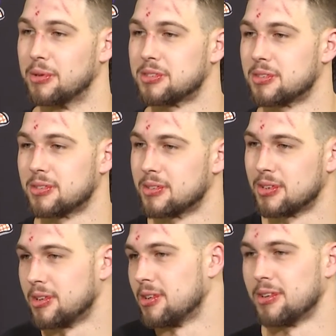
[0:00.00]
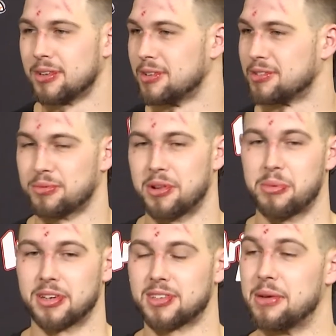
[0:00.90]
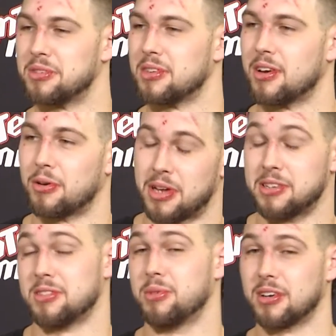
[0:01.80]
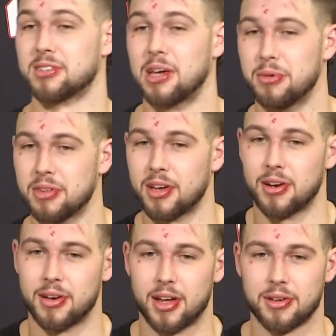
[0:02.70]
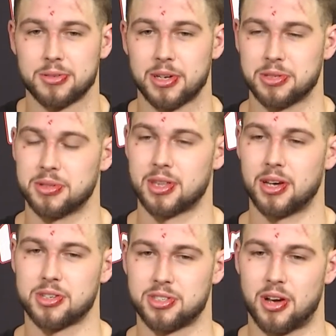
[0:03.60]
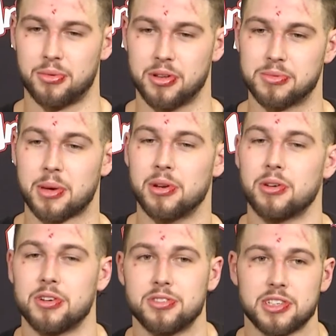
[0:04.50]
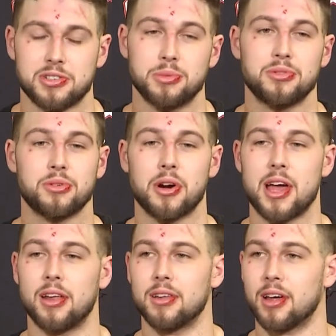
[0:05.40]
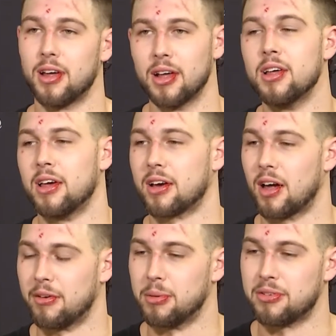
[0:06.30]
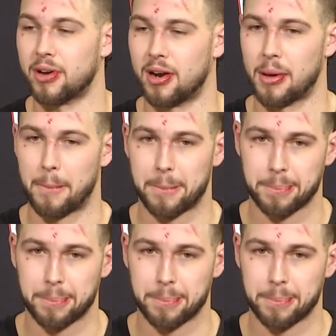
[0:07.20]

It's one of the biggest games of the year, or is the biggest game of the year, and especially with Sean Williams coming into our dressing room beforehand, it got everybody fired up.